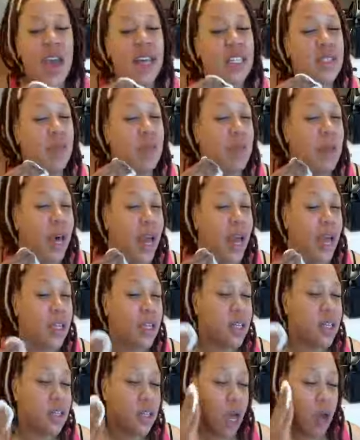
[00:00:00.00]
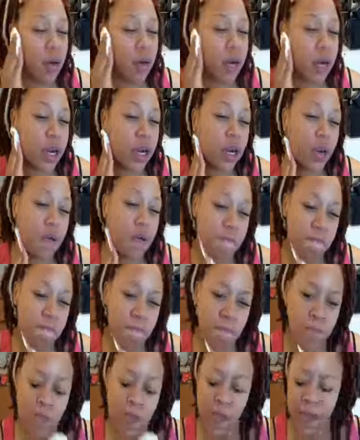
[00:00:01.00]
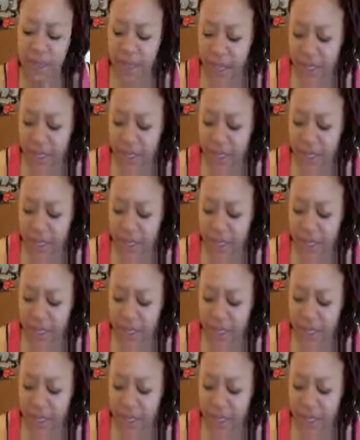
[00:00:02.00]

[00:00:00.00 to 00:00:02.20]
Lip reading: as I'm applying the toner, as